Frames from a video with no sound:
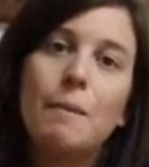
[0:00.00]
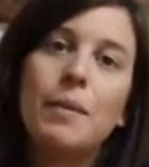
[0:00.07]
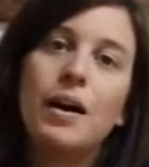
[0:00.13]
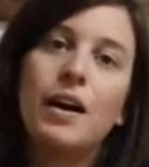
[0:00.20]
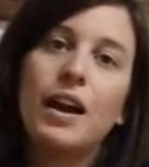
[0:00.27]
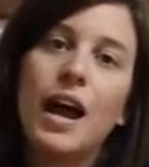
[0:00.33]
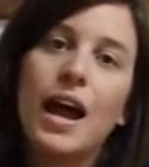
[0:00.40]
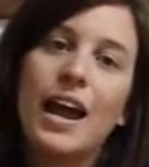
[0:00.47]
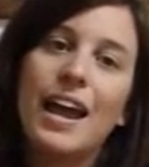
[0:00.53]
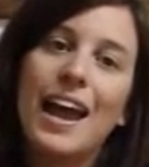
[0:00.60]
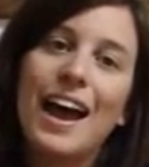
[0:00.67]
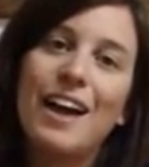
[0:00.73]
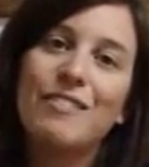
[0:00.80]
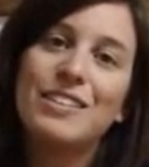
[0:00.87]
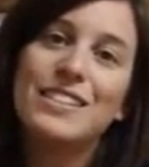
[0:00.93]
but I
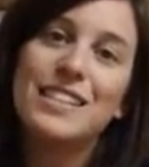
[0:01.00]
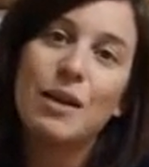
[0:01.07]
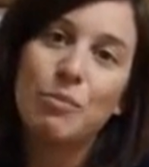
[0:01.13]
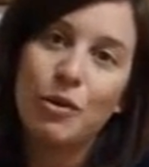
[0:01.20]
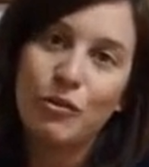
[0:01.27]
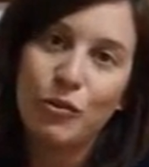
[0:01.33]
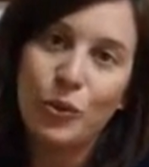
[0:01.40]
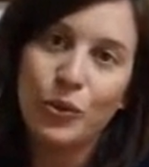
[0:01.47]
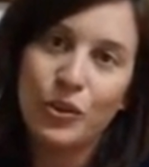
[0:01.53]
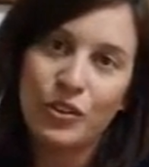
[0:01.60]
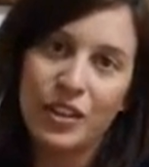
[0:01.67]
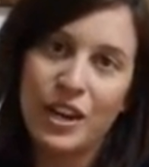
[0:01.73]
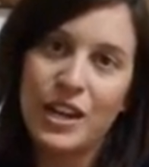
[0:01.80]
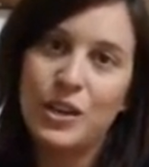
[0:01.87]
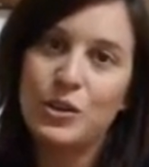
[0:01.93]
have a separate folder
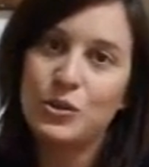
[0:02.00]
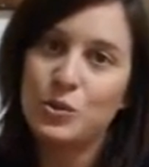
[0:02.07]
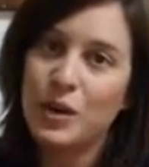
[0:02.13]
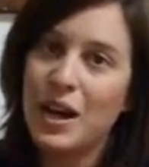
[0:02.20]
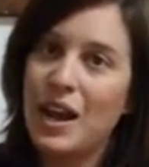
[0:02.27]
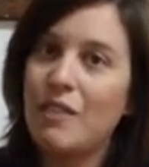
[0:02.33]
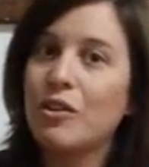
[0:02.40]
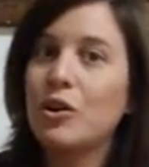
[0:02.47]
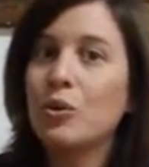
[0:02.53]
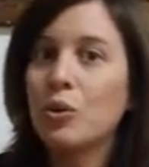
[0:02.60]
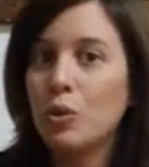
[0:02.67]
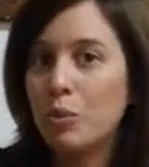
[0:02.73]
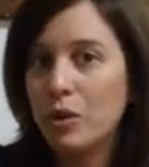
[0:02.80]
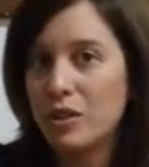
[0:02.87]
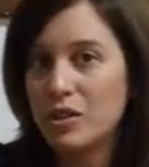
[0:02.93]
that I use when I have a
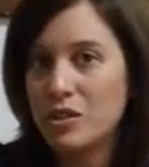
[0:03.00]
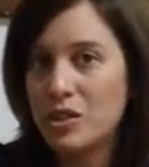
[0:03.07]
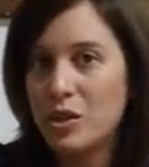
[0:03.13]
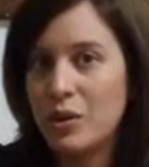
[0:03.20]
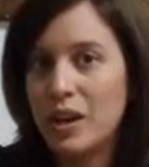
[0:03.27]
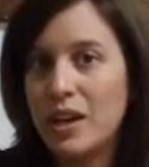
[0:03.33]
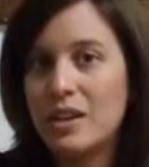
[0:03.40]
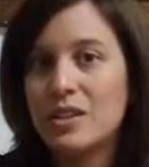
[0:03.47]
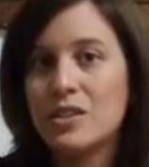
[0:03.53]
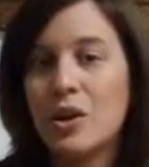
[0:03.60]
group with a student.